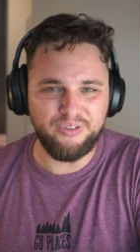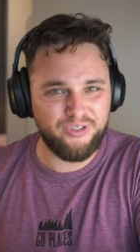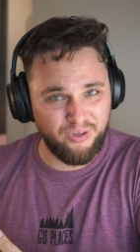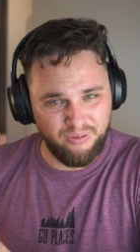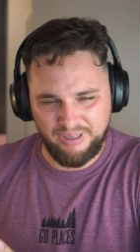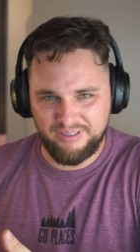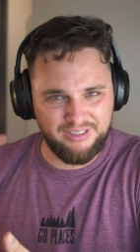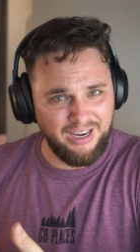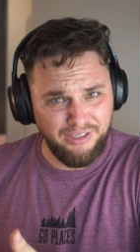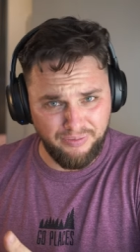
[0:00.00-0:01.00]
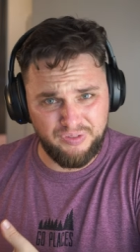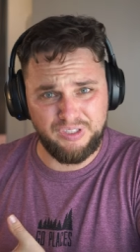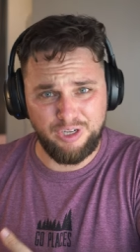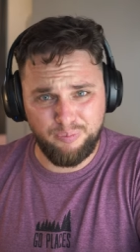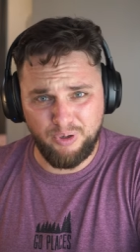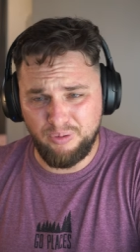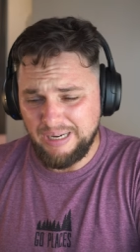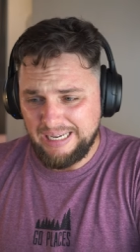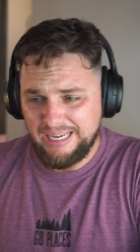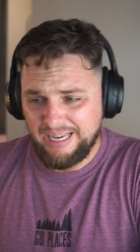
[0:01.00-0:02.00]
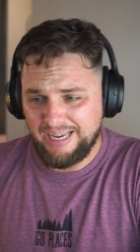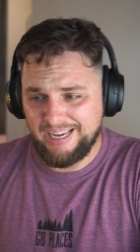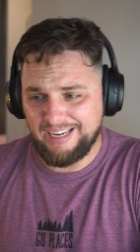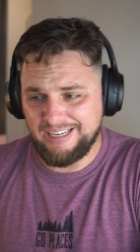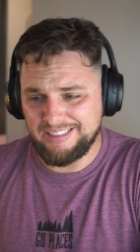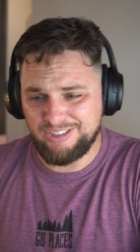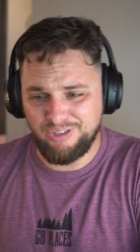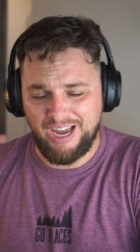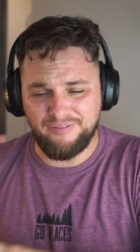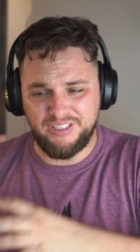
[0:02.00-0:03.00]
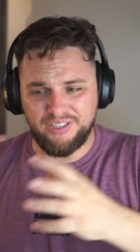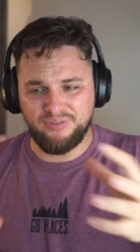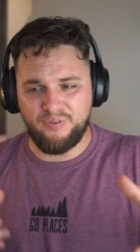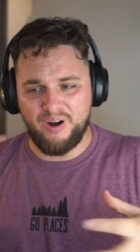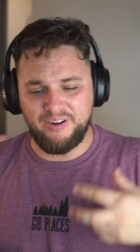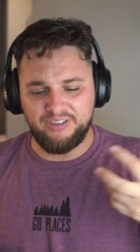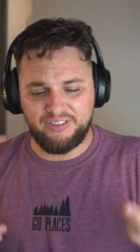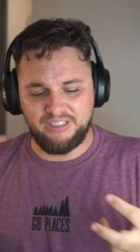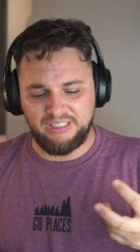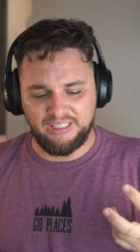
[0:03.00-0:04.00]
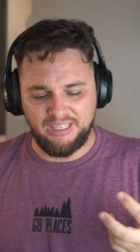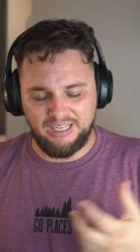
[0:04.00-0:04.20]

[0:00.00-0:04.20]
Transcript: So it's kind of simple, and to have this variety